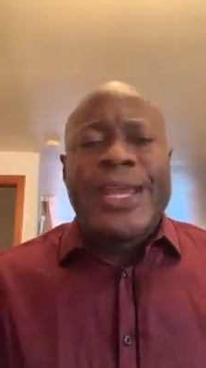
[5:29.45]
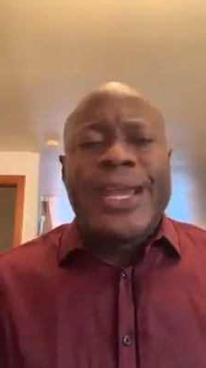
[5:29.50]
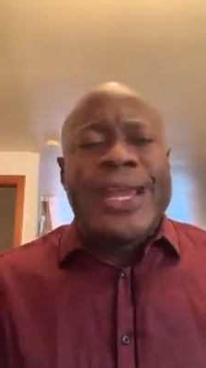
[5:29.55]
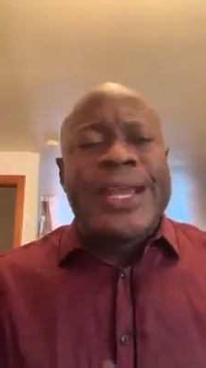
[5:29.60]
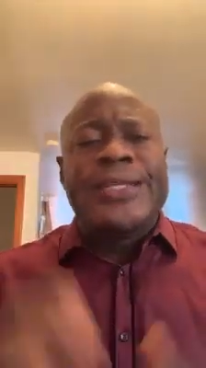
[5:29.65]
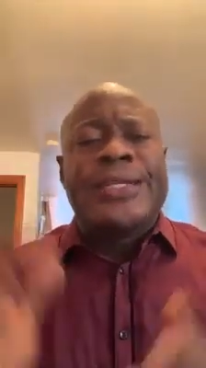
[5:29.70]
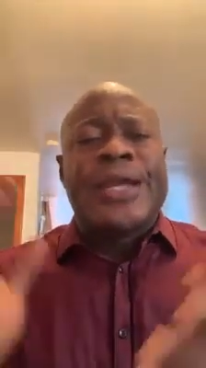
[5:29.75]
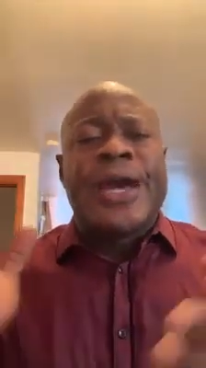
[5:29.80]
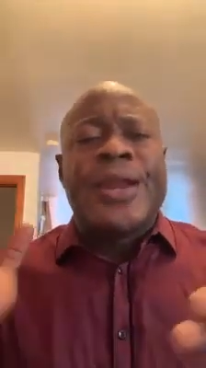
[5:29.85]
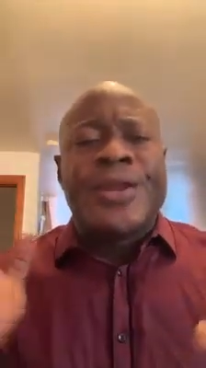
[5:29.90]

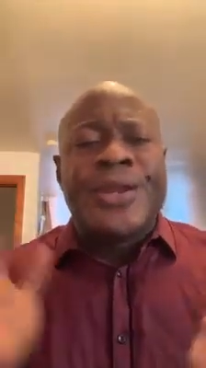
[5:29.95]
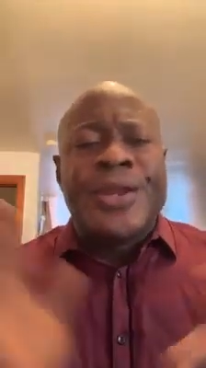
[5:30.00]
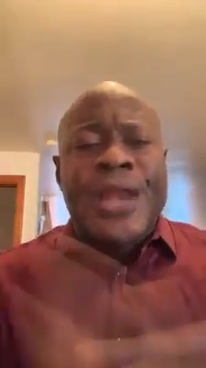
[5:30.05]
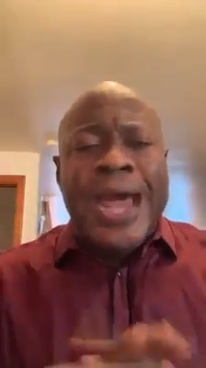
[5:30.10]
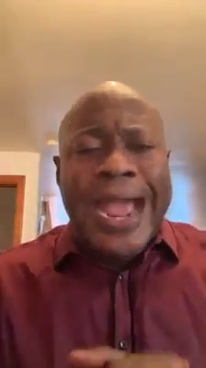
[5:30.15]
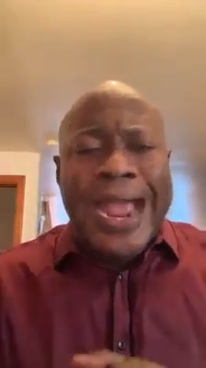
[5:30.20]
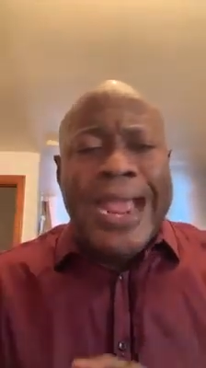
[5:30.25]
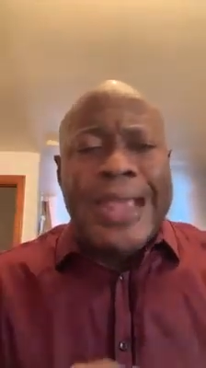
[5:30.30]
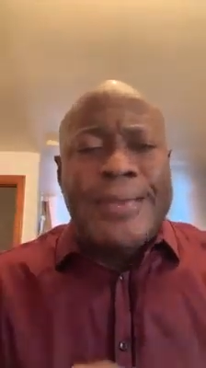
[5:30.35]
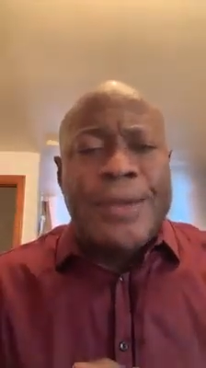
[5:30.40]
In the
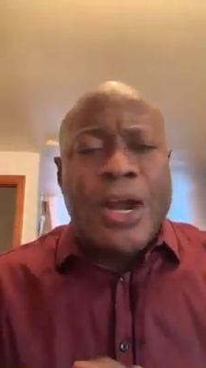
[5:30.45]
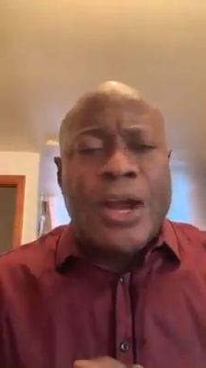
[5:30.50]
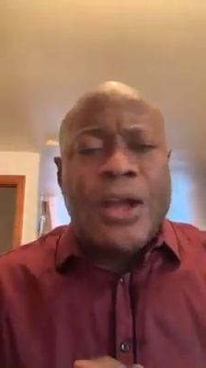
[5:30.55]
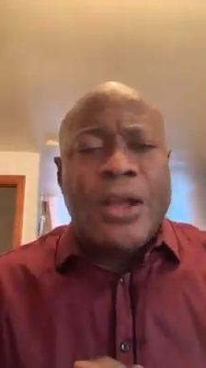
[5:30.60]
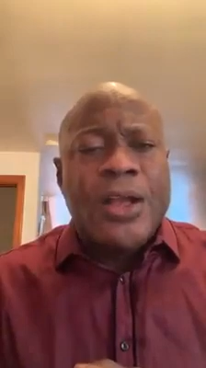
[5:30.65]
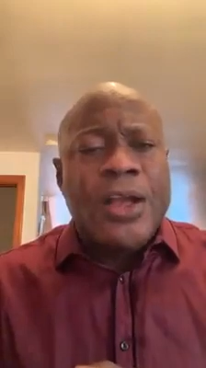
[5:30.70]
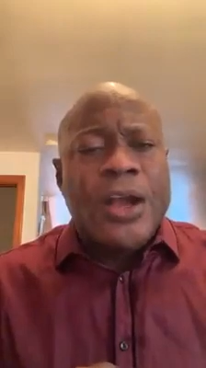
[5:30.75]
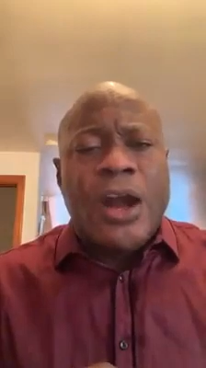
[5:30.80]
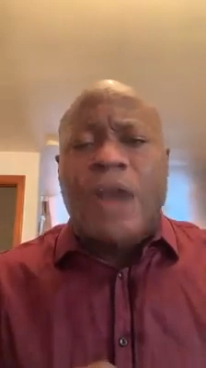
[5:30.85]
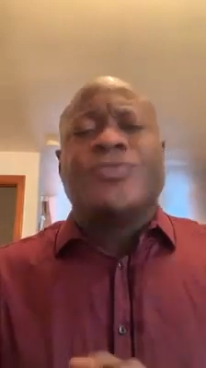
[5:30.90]
name
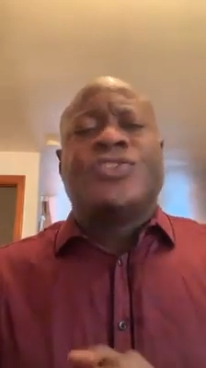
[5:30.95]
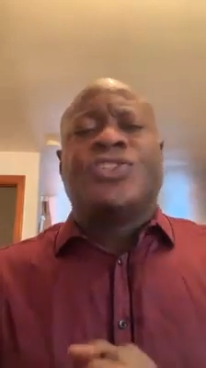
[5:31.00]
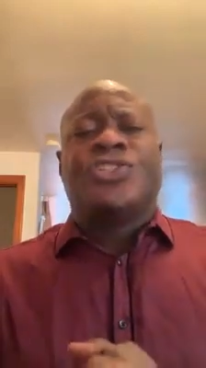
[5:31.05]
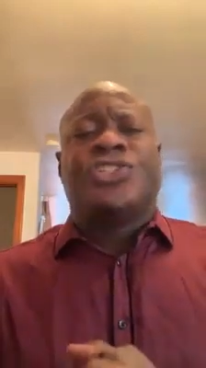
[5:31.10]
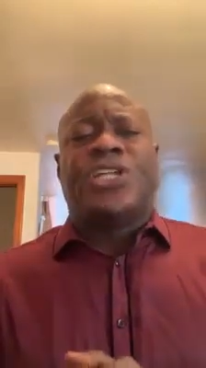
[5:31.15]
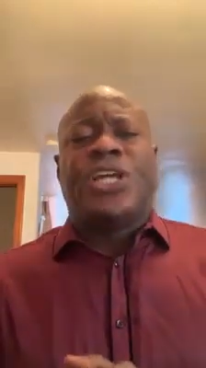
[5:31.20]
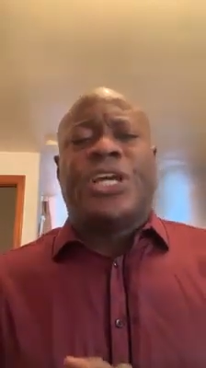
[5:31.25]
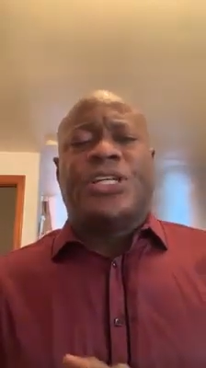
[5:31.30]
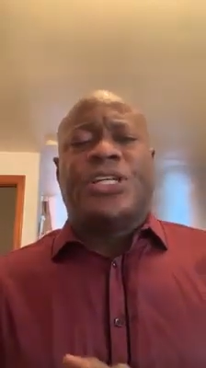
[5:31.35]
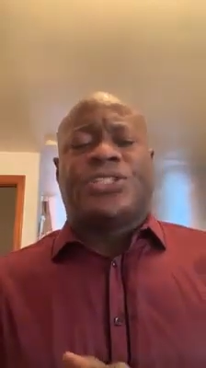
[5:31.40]
of
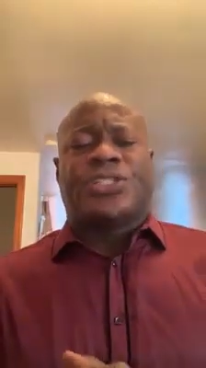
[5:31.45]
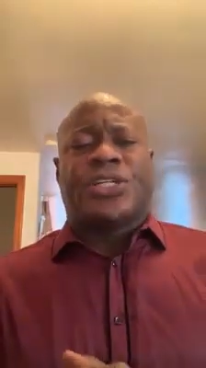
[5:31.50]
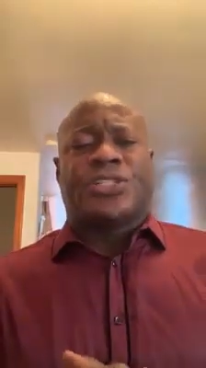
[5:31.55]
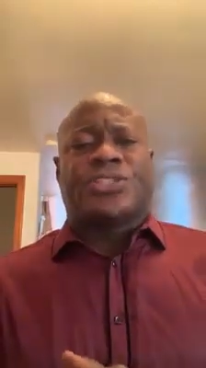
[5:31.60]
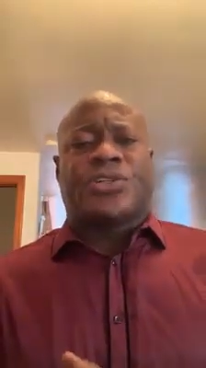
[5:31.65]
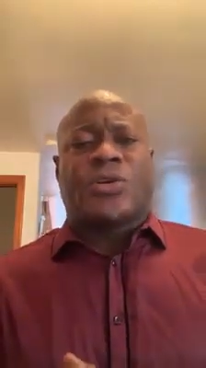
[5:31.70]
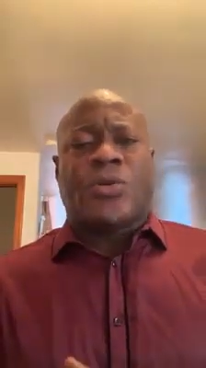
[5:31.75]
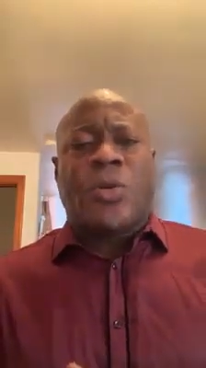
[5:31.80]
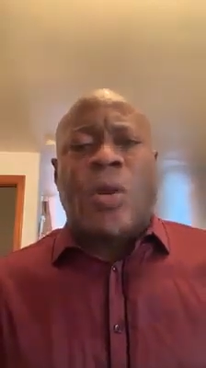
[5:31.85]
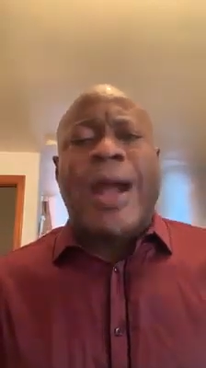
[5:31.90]

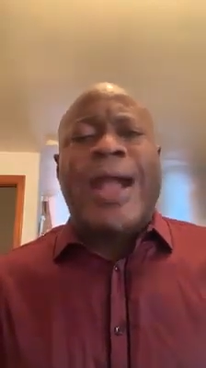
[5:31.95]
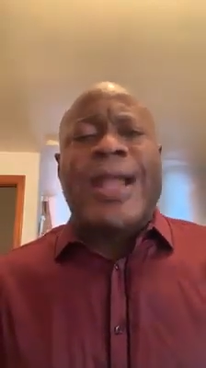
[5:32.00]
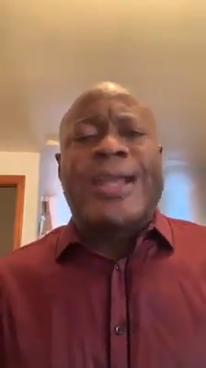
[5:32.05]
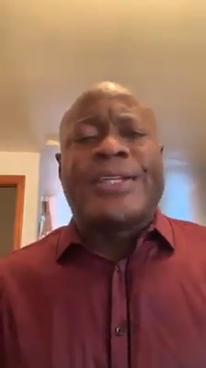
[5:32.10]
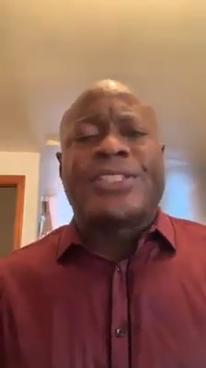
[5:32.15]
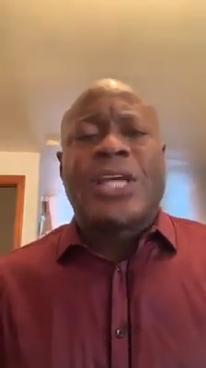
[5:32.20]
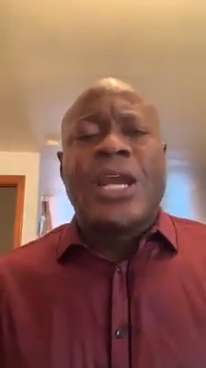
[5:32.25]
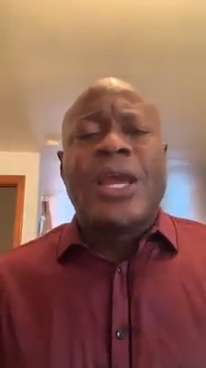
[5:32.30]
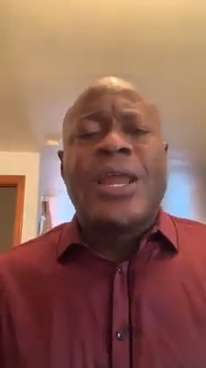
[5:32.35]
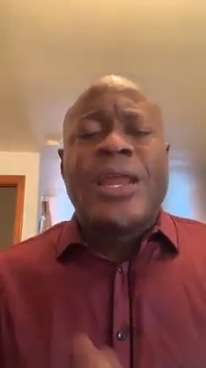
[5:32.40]
Jesus
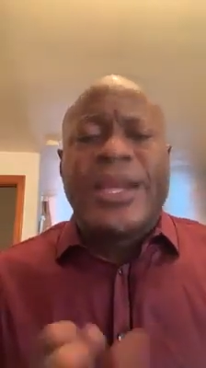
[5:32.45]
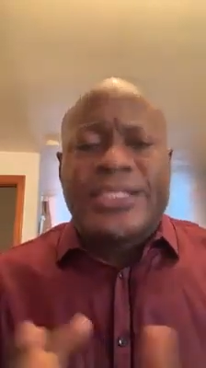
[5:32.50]
Christ.